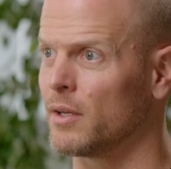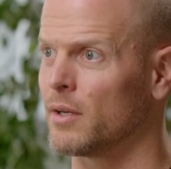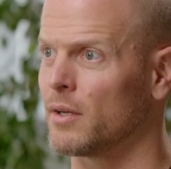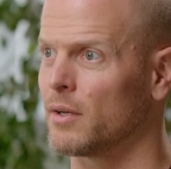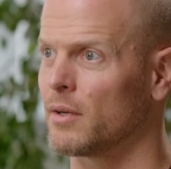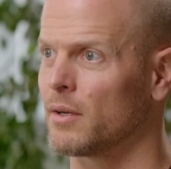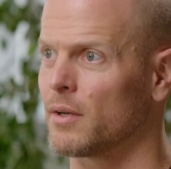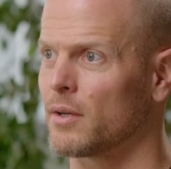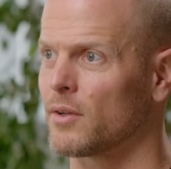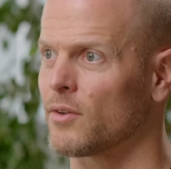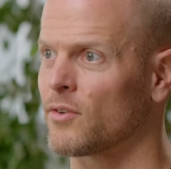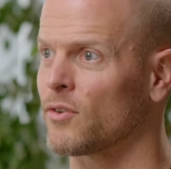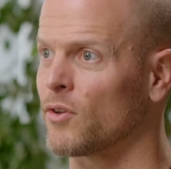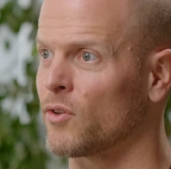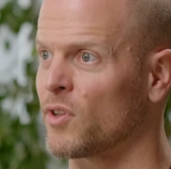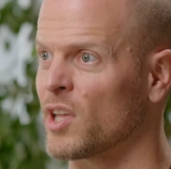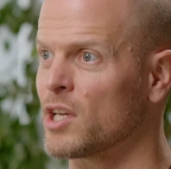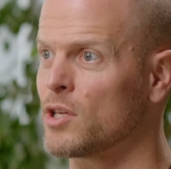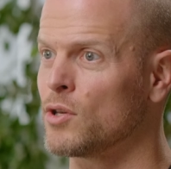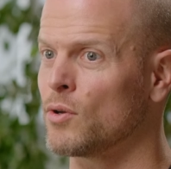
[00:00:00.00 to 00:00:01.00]
mm.
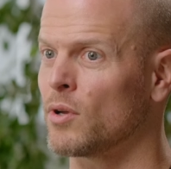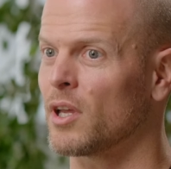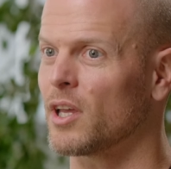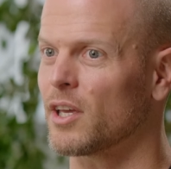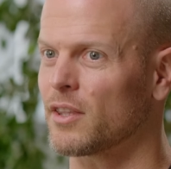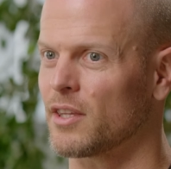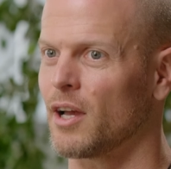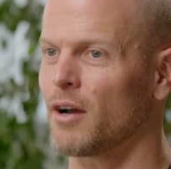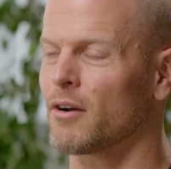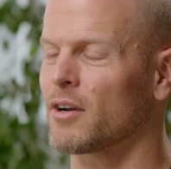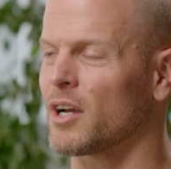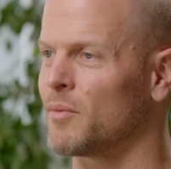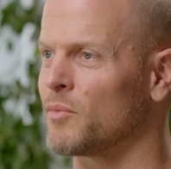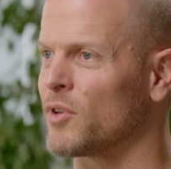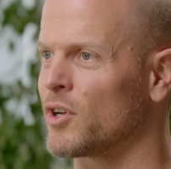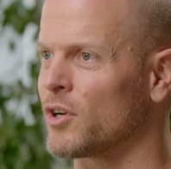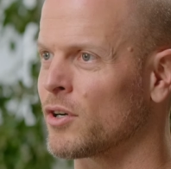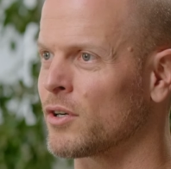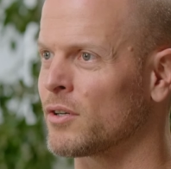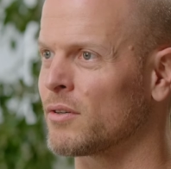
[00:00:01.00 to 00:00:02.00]
so that you can get the
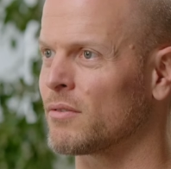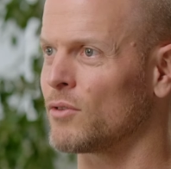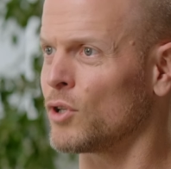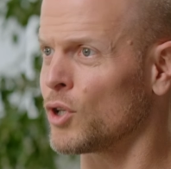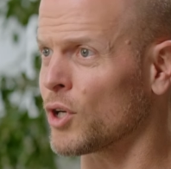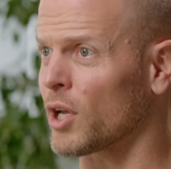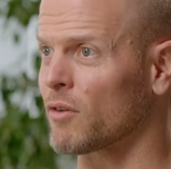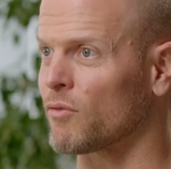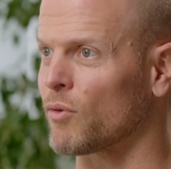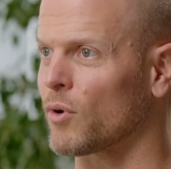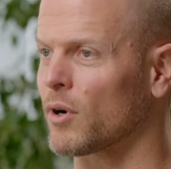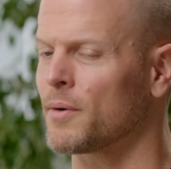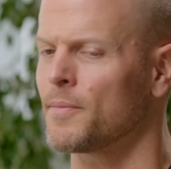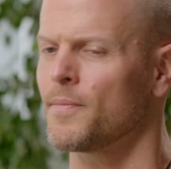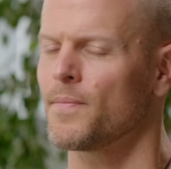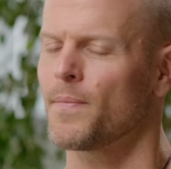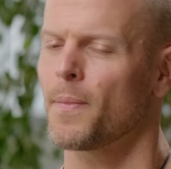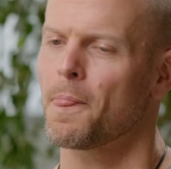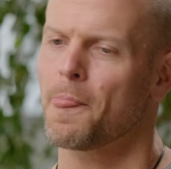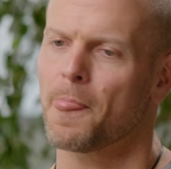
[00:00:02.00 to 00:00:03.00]
outcome that you're looking for.
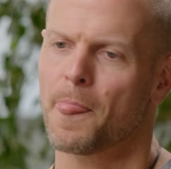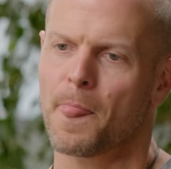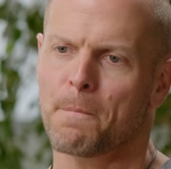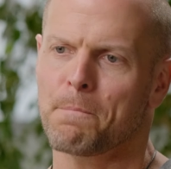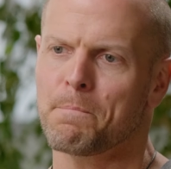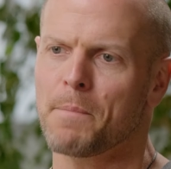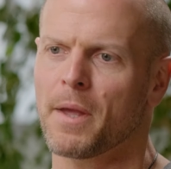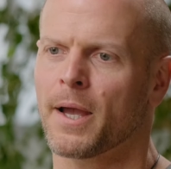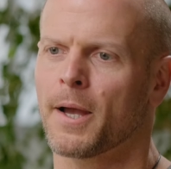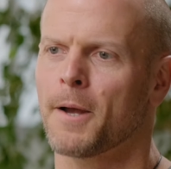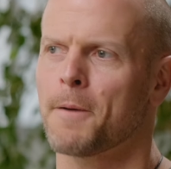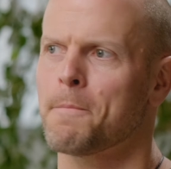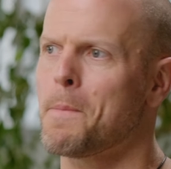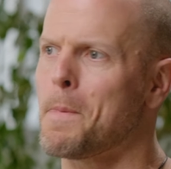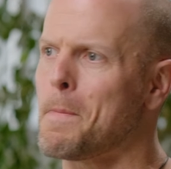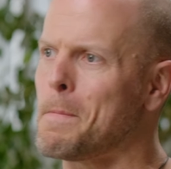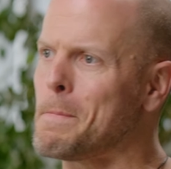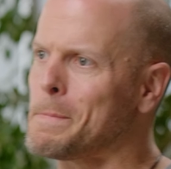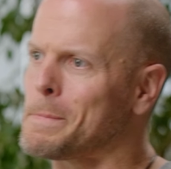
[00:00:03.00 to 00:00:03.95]
What, what are